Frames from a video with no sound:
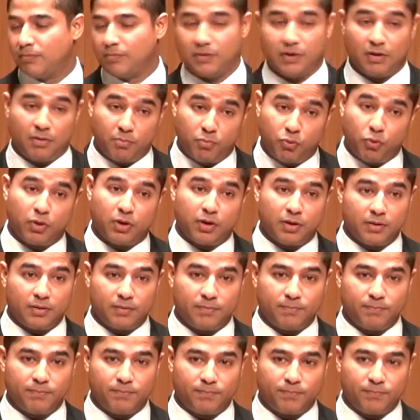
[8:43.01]
They're important,
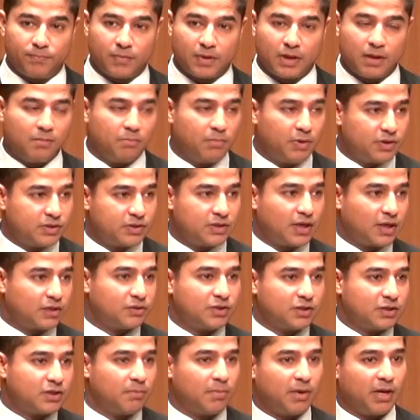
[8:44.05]
but it's not
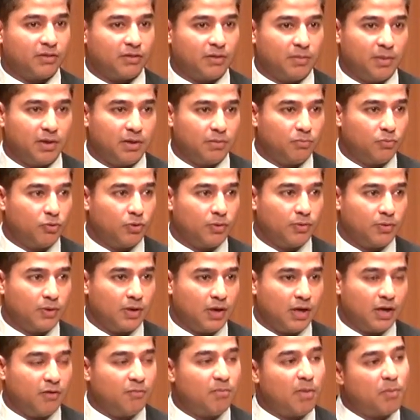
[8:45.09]
just about them anymore.
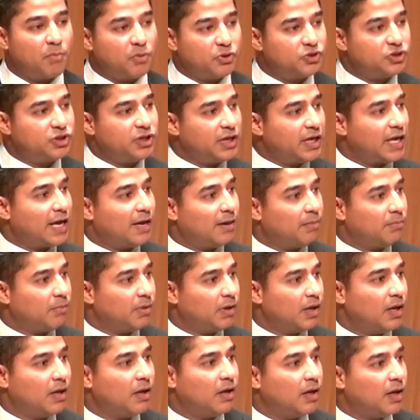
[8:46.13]
Remember, GM,
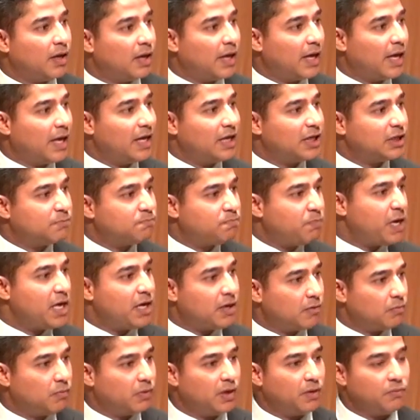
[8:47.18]
at its
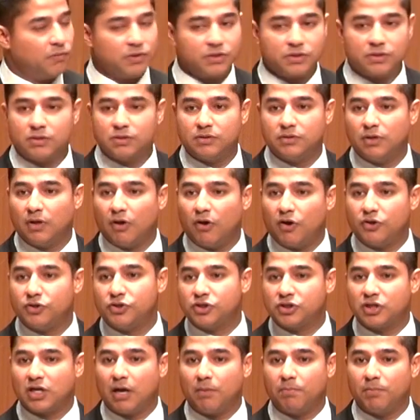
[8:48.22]
peak, when it was the
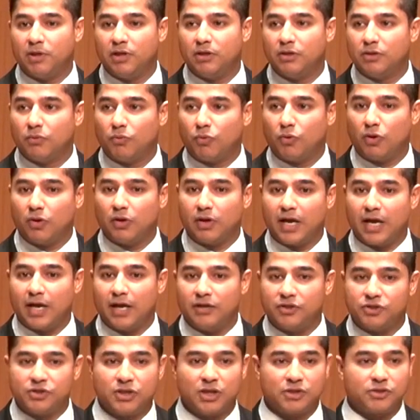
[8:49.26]
largest company in the world,
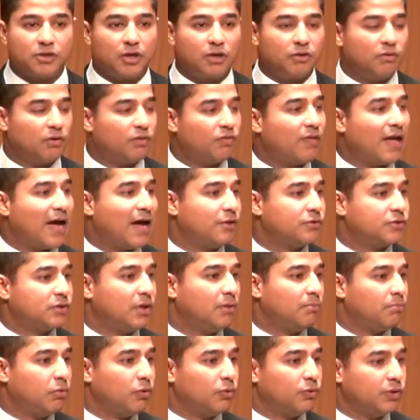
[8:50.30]
had
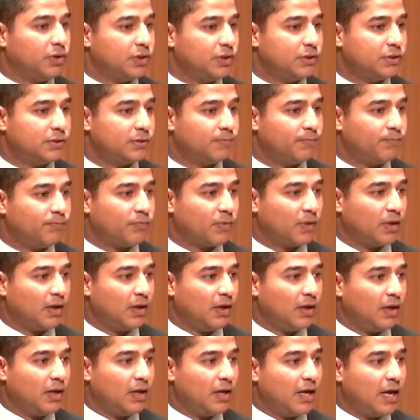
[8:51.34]
600,000 employees.
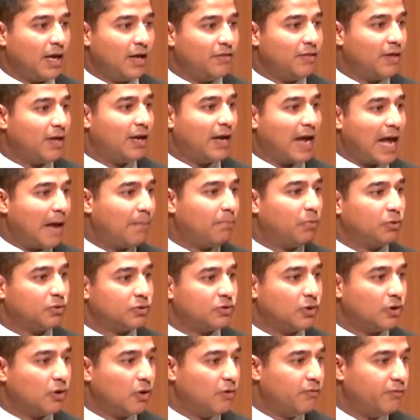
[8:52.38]
And then Apple
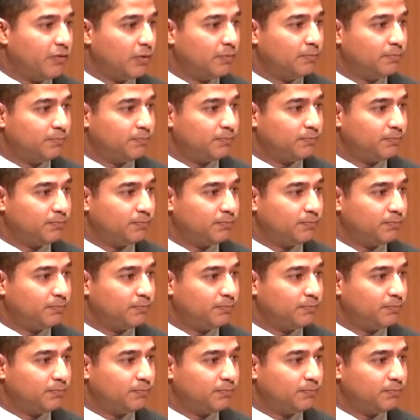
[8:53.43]
took over.